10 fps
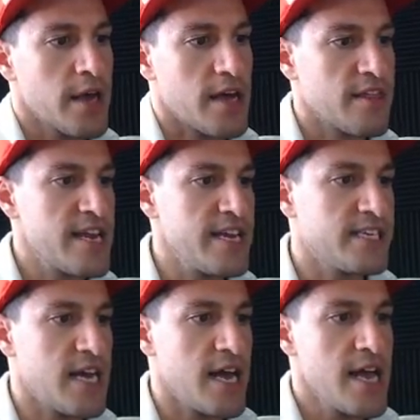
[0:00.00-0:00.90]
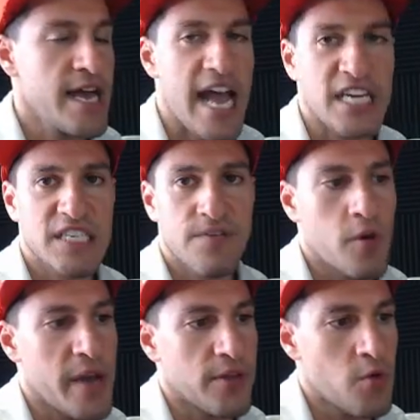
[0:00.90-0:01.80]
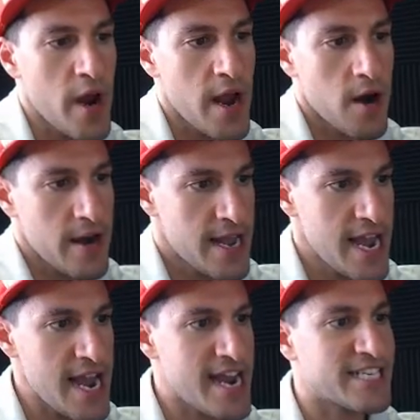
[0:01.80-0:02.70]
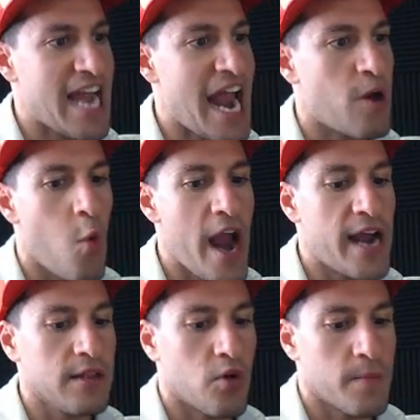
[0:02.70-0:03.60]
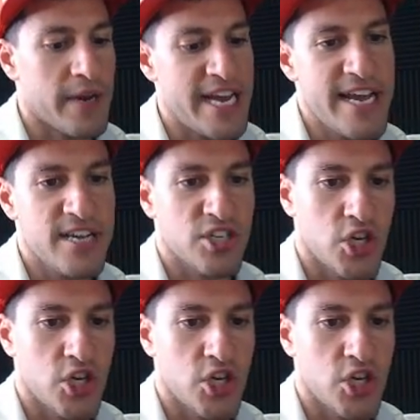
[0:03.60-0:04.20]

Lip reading: Gothita, Cast Form, and the Rare is a Wailord, but he is